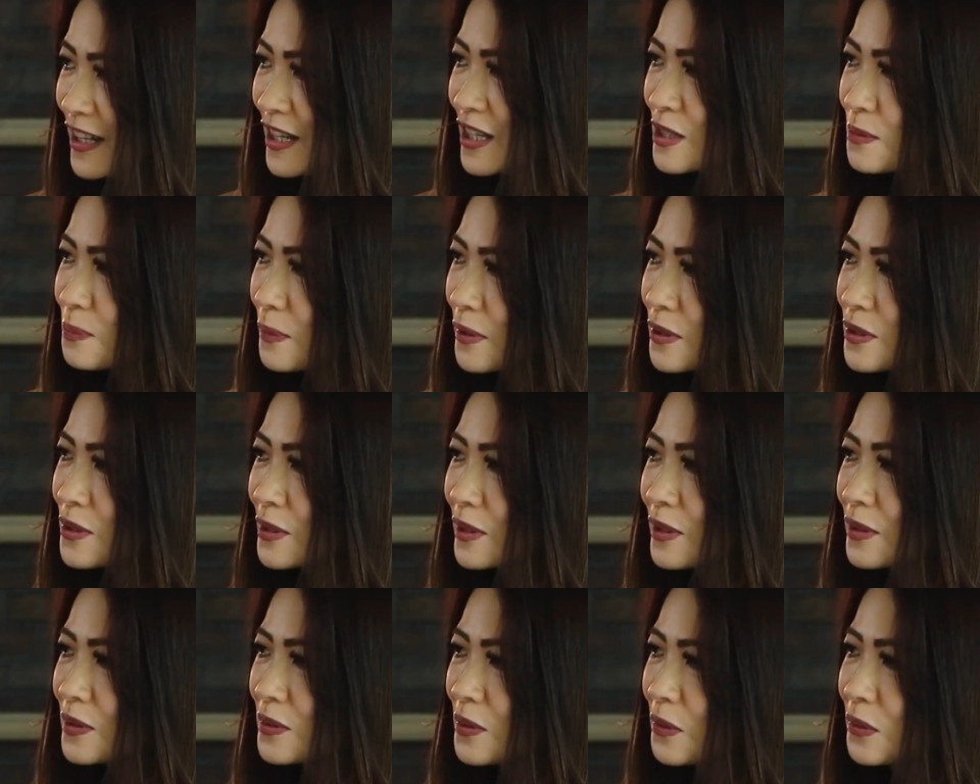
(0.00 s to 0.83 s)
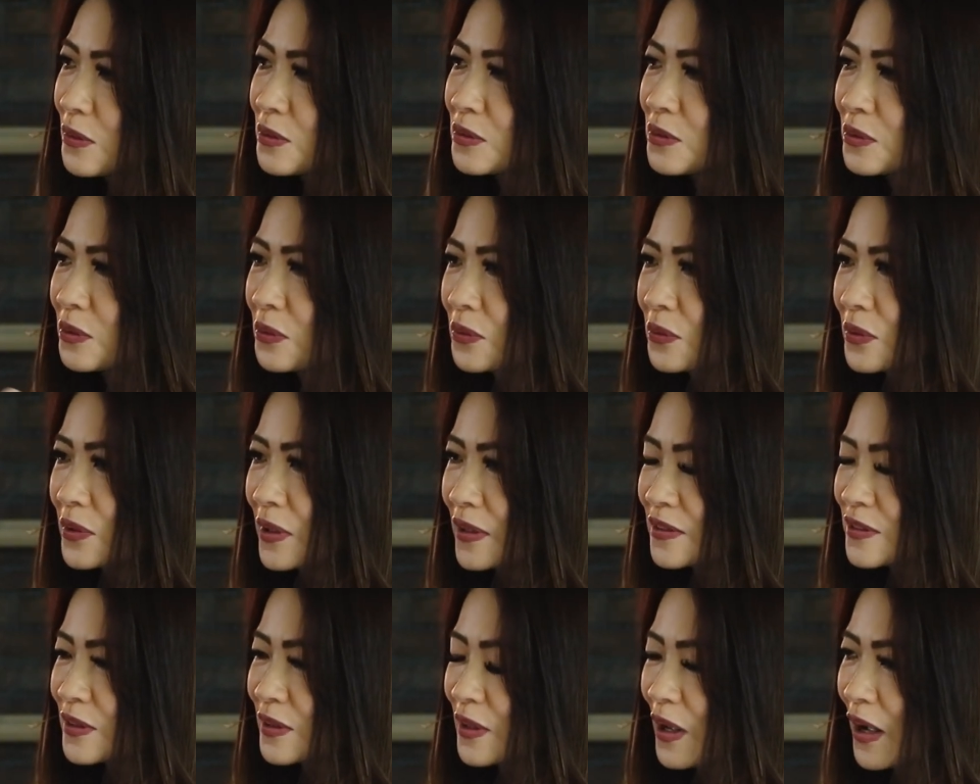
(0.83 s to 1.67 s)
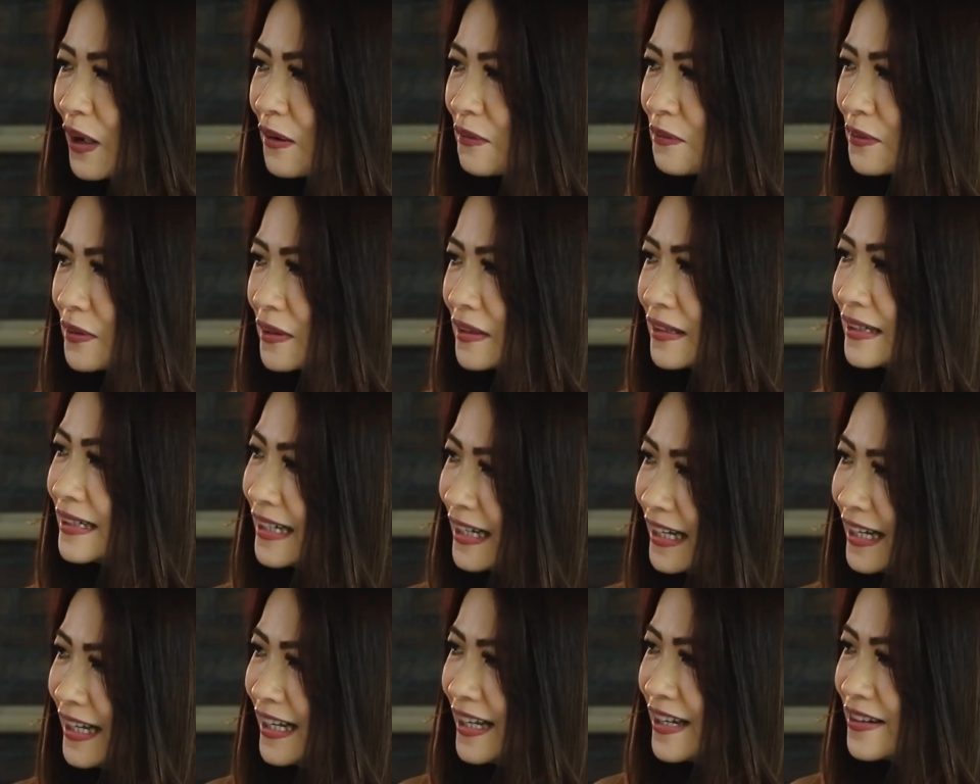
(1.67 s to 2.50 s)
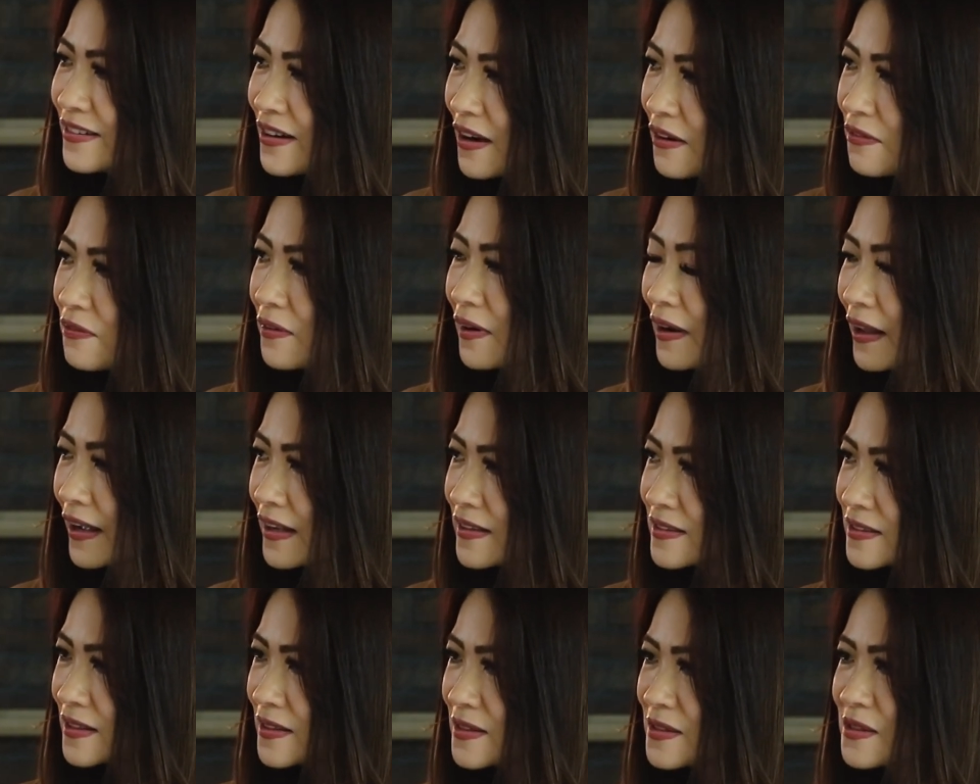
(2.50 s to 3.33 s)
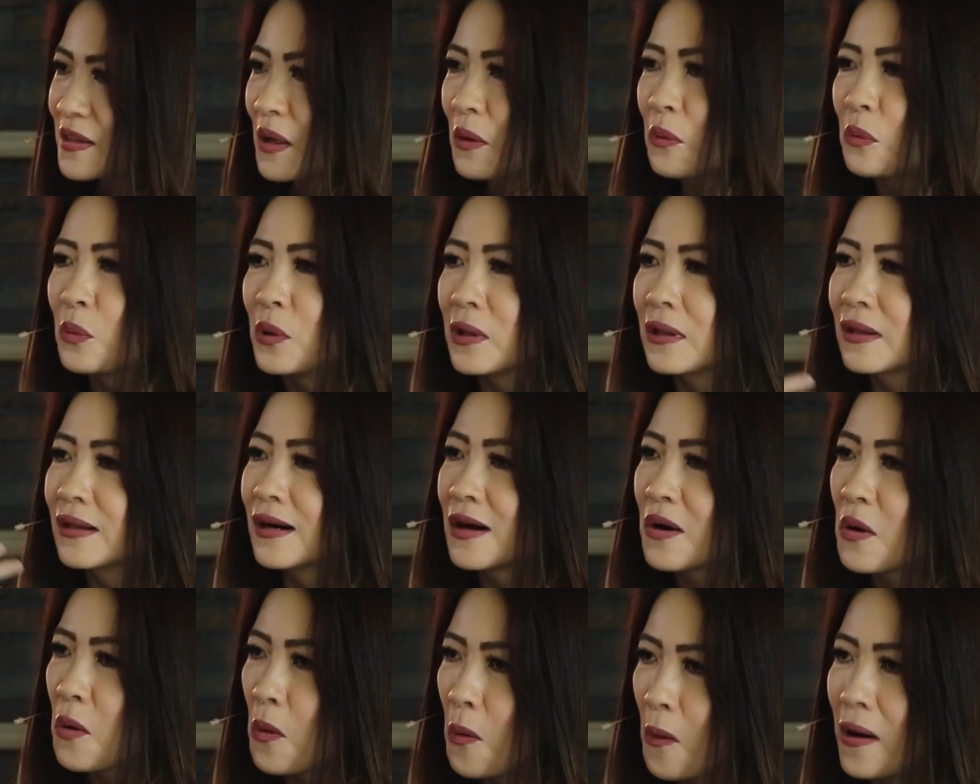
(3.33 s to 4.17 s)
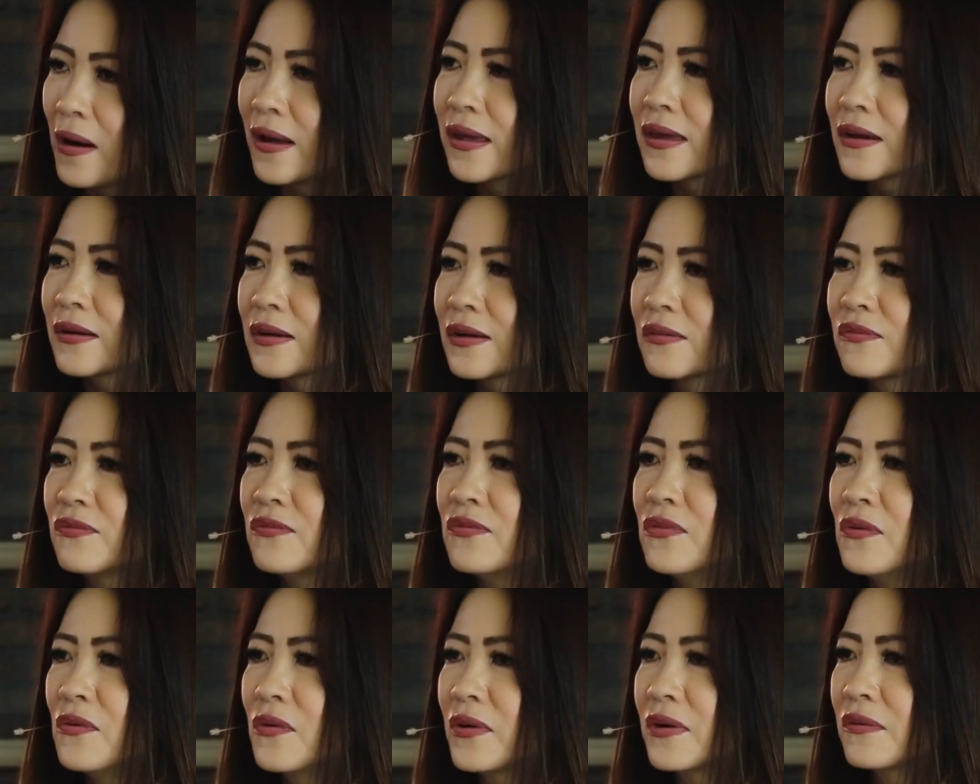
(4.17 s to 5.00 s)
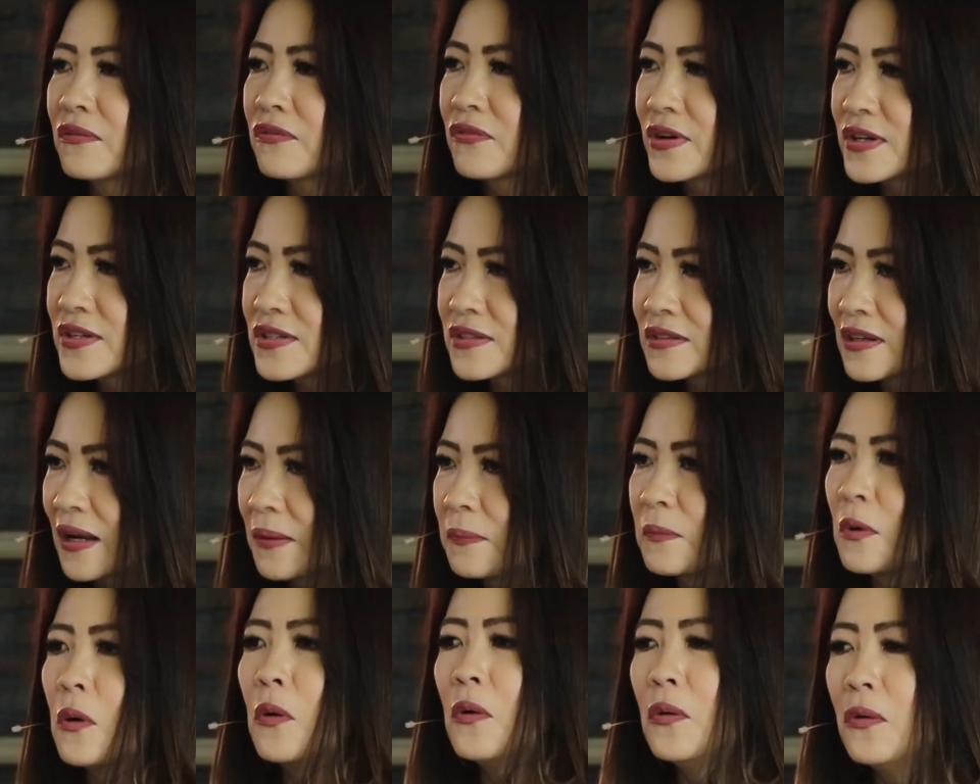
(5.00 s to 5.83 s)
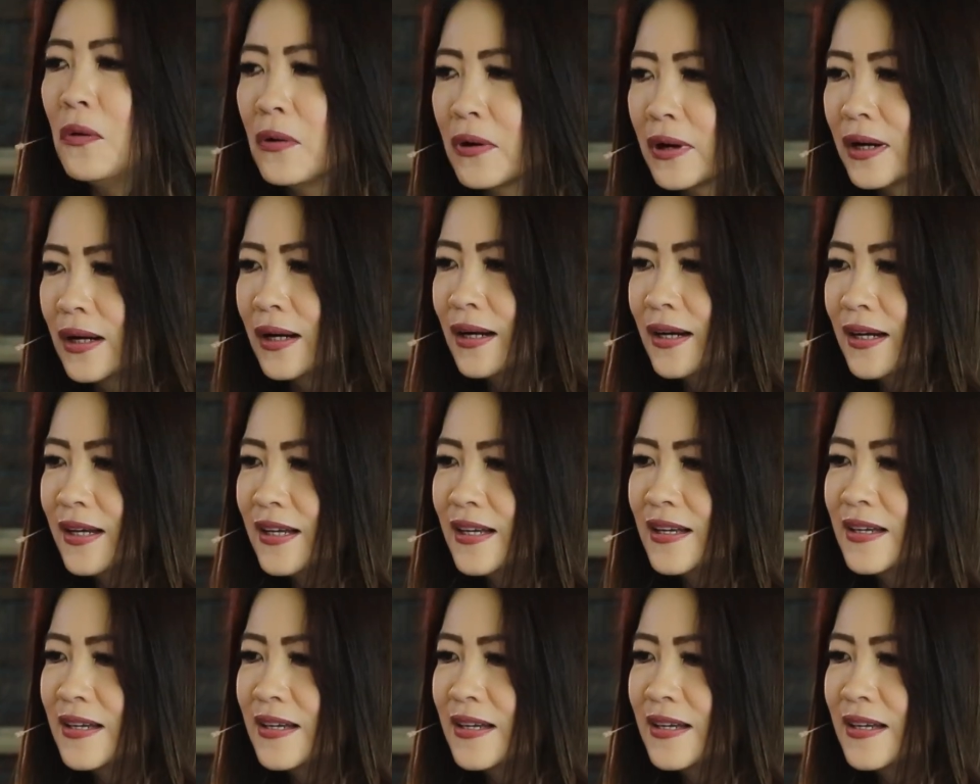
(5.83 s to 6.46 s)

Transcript: especially those who doesn't have a driver license and will acquire it for the first time, or